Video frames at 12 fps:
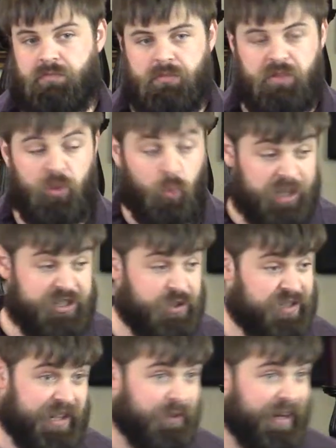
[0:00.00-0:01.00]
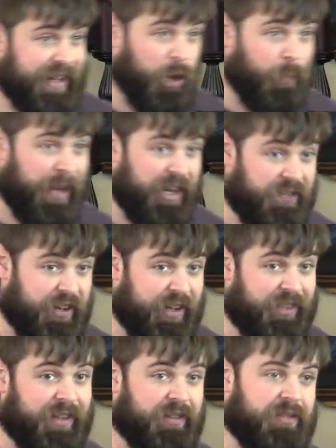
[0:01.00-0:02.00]
The words you say right now matter very
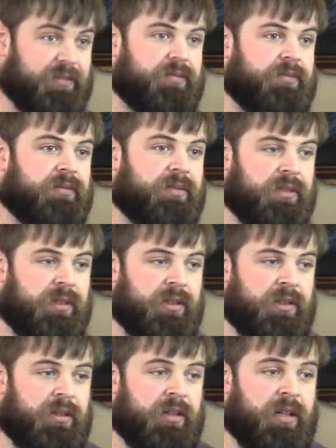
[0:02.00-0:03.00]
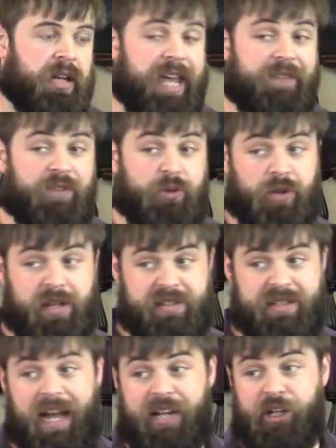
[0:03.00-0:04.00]
little. If you
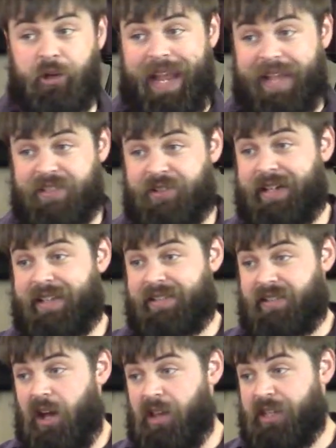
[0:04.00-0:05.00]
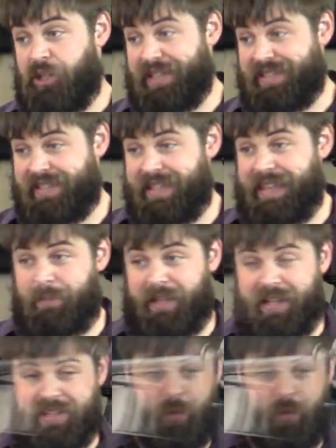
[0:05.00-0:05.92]
trust God, you're answering his call, and you can see that because